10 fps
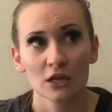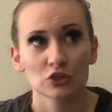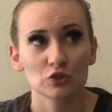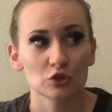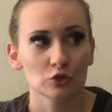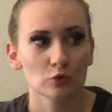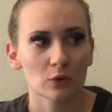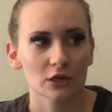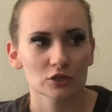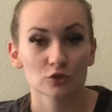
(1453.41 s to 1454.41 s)
Do you
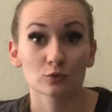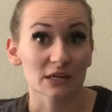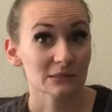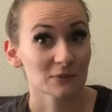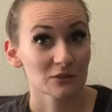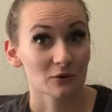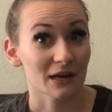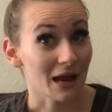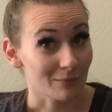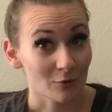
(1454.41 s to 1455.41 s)
want to do respiratory?
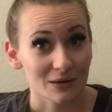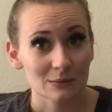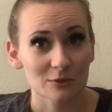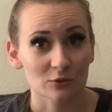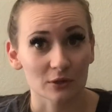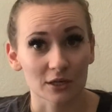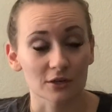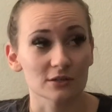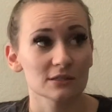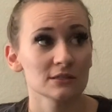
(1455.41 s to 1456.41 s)
I'm a respiratory
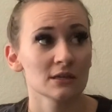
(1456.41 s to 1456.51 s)
nurse.